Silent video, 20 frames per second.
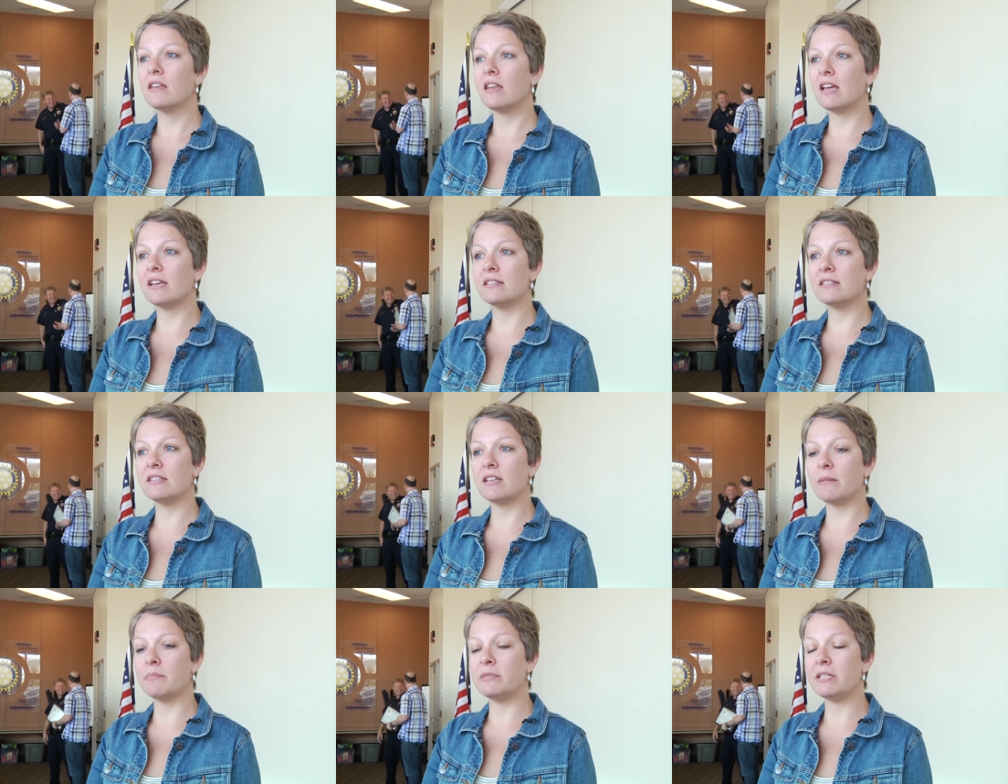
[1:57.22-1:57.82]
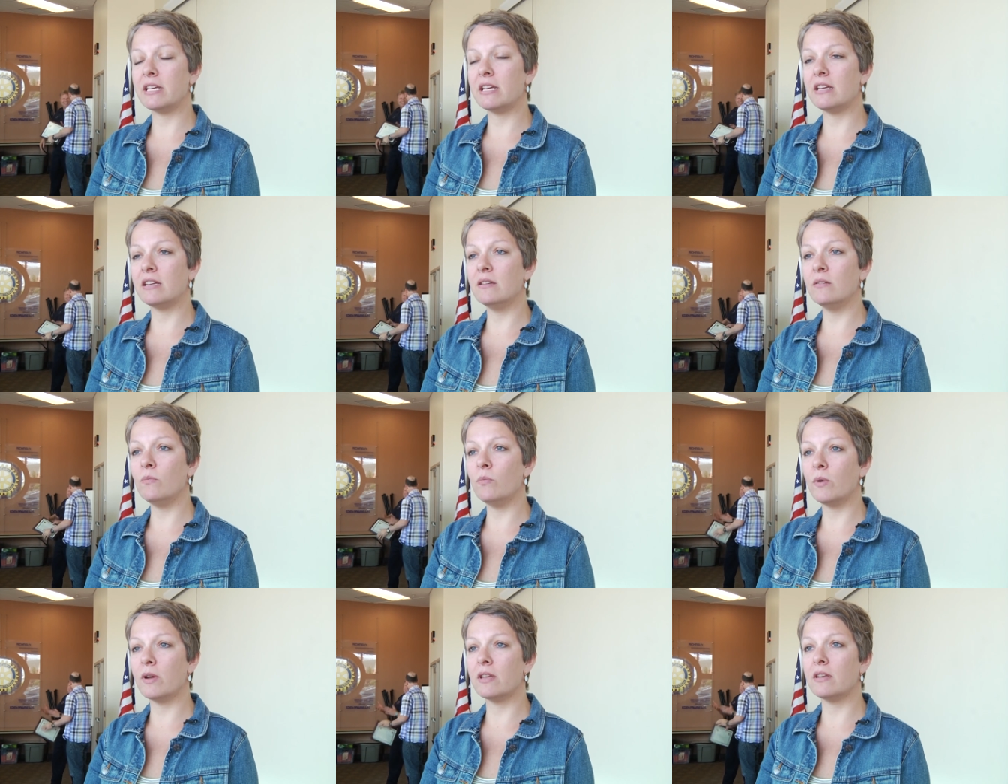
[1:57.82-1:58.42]
And I stepped
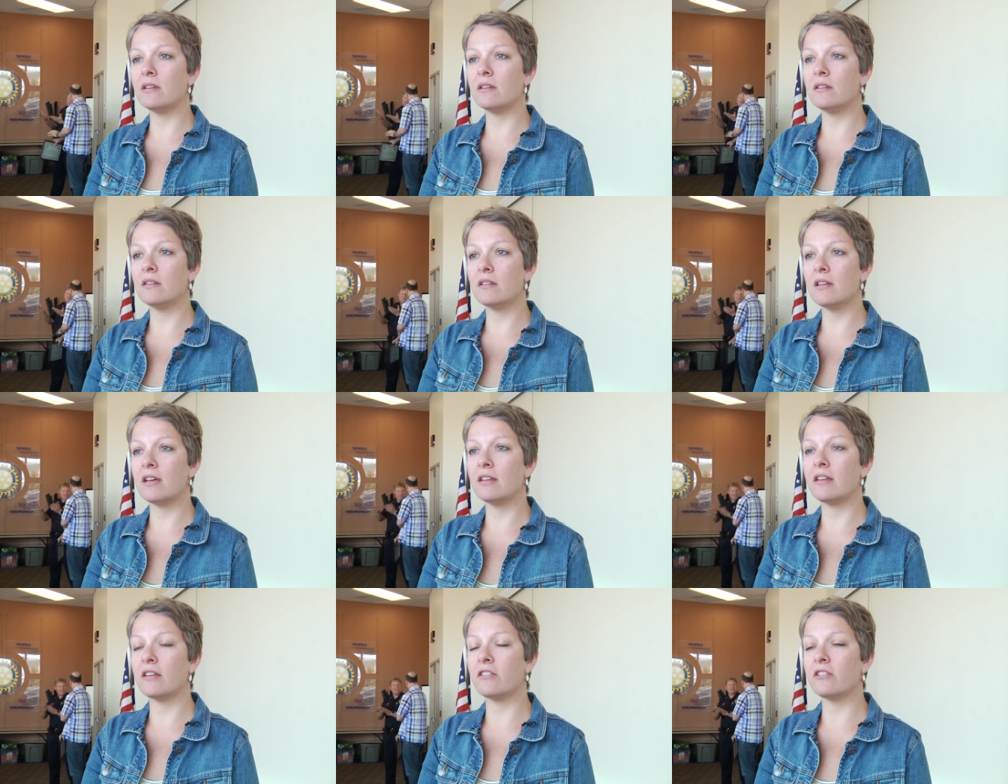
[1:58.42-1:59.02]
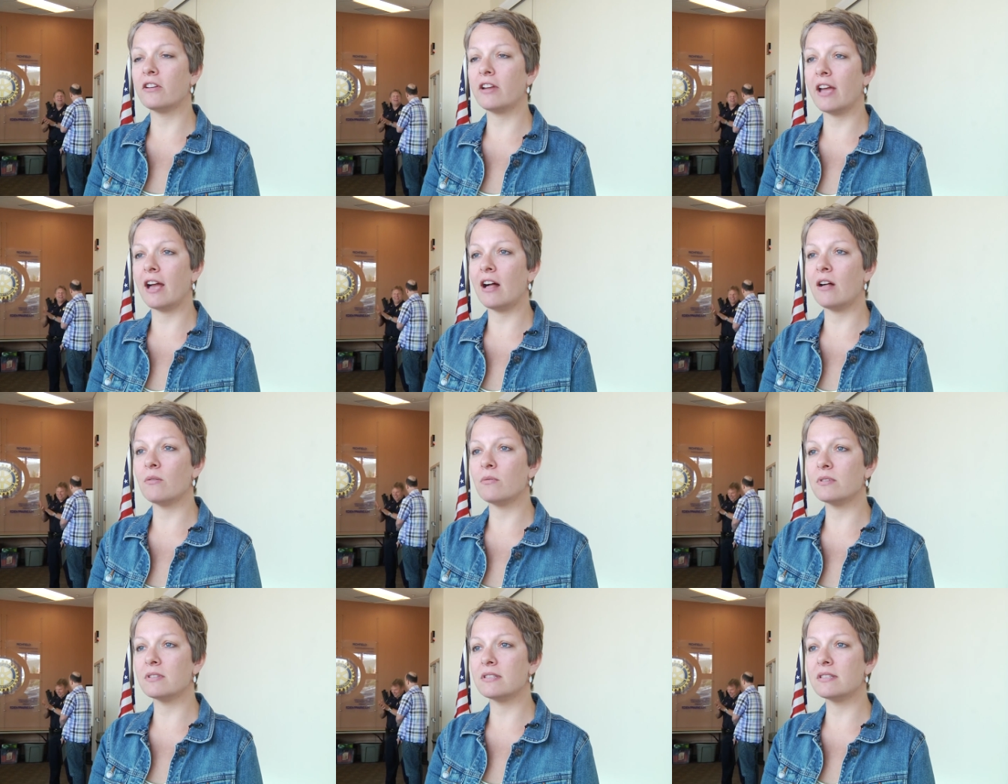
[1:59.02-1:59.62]
in when another
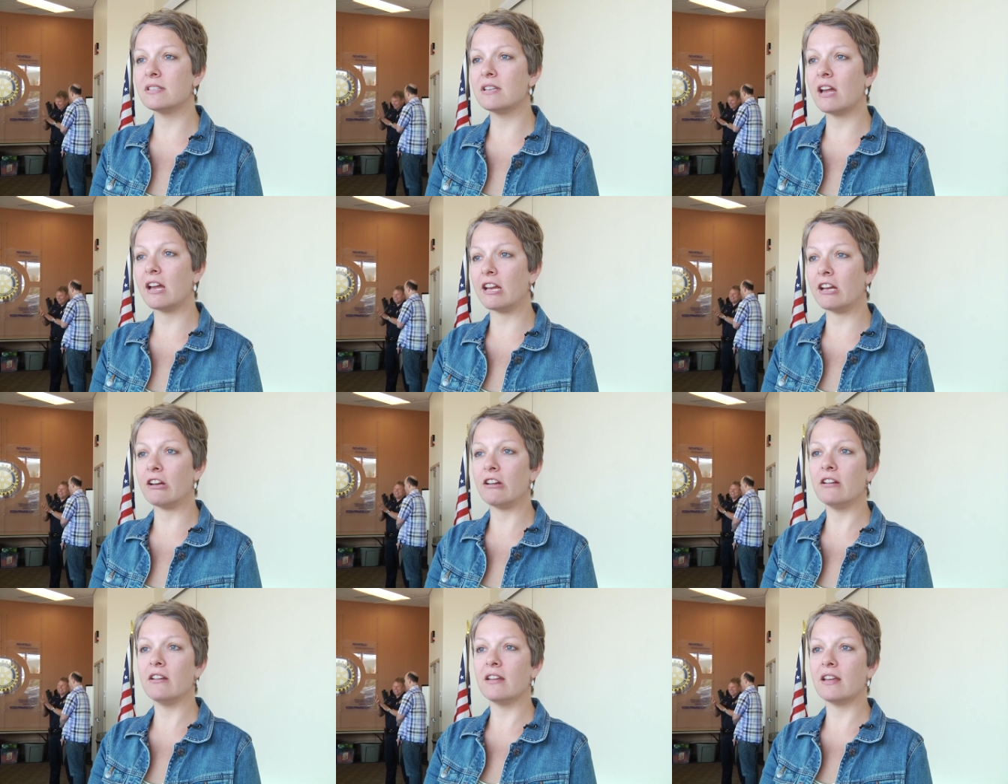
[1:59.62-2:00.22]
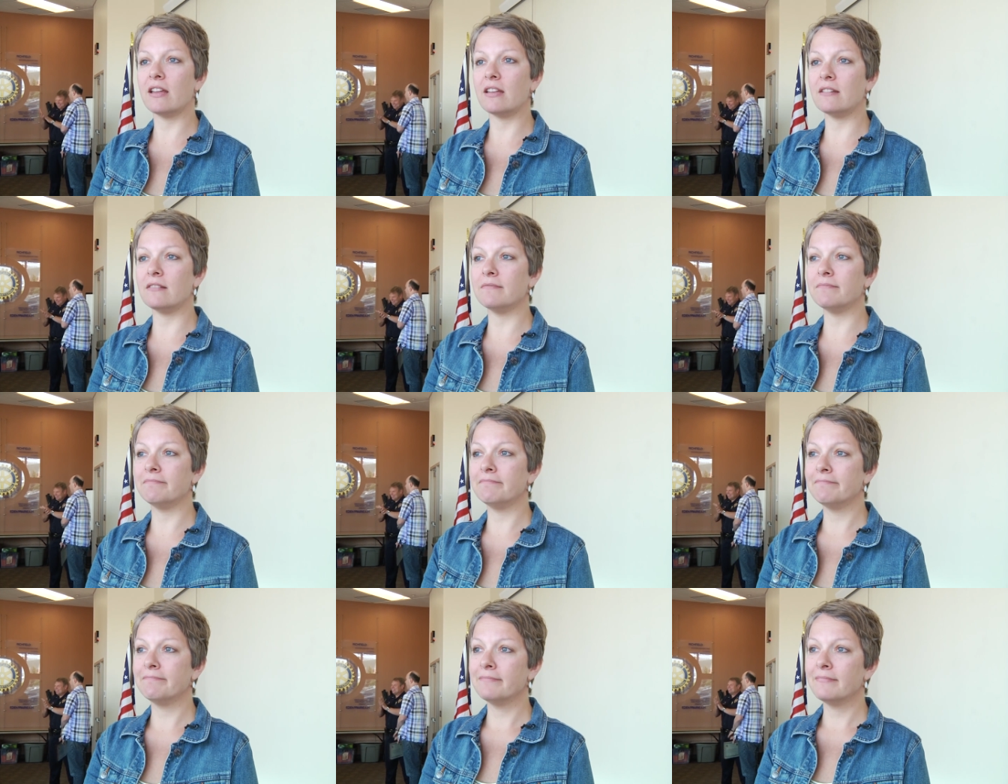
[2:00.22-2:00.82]
gal was tired and
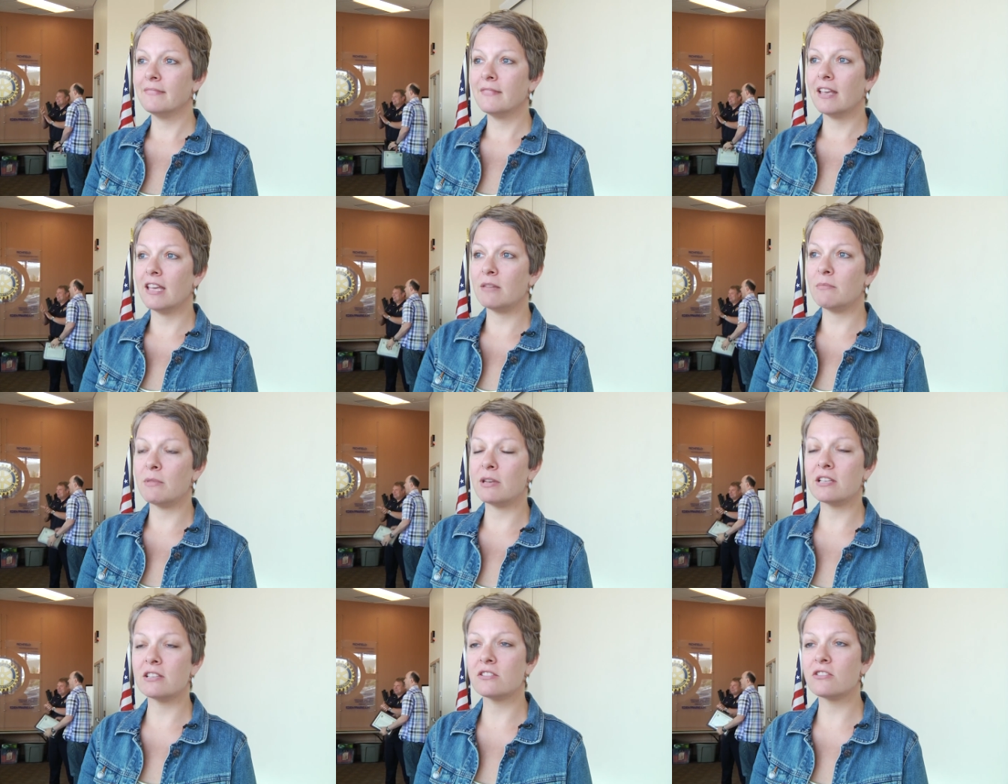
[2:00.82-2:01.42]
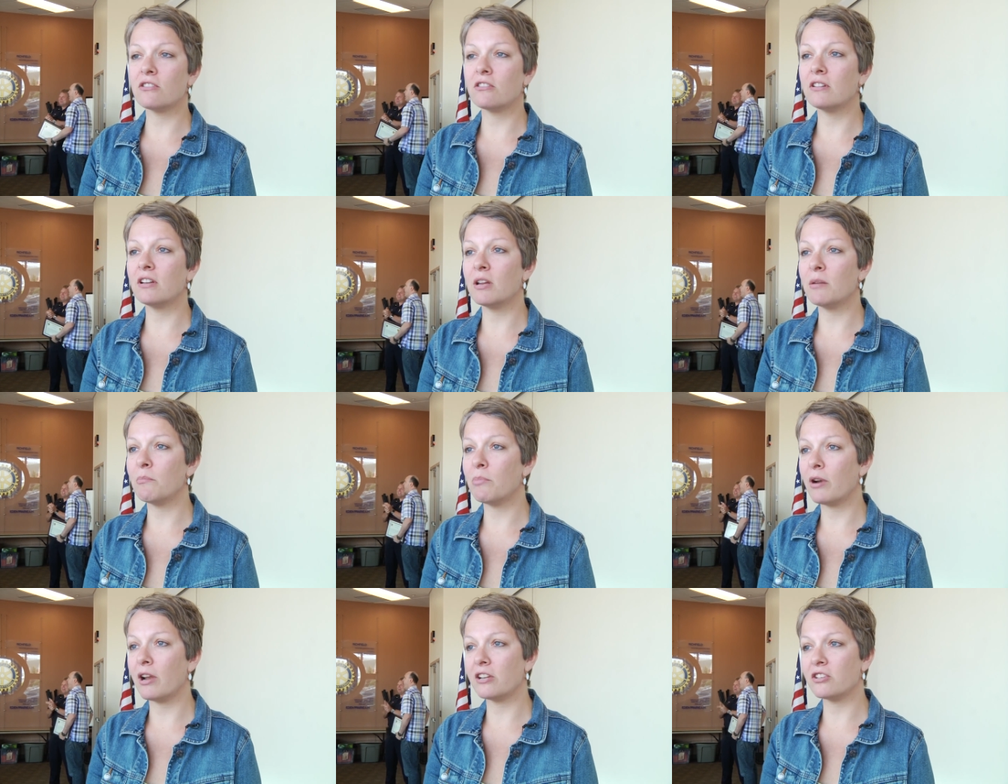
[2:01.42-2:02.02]
administered
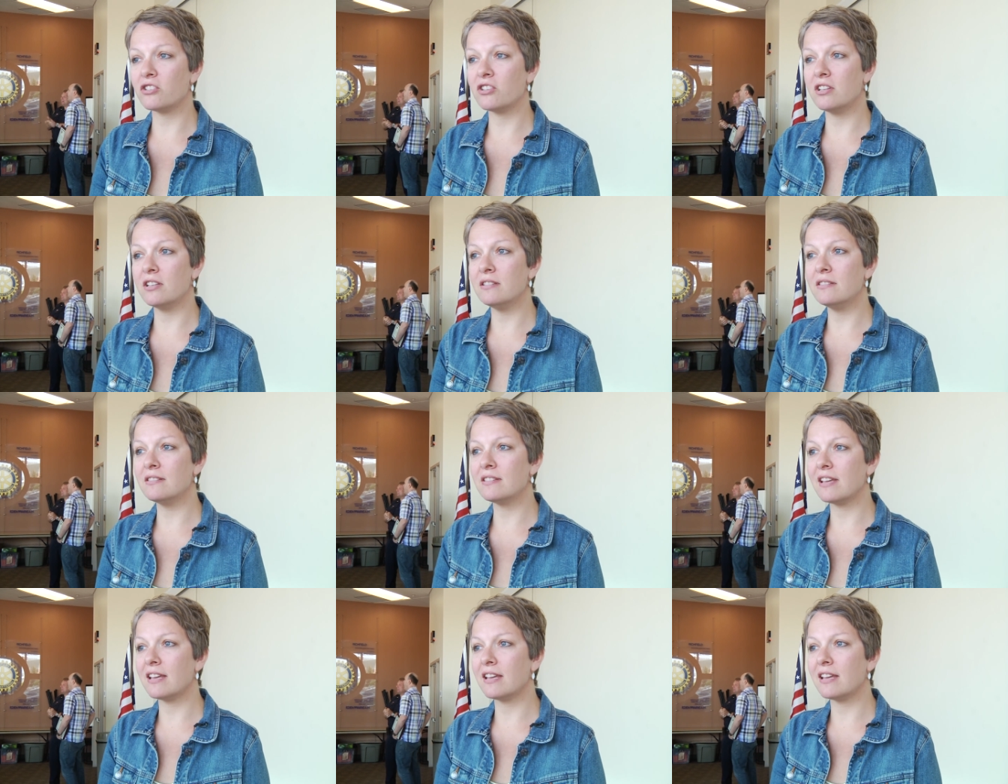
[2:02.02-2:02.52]
compressions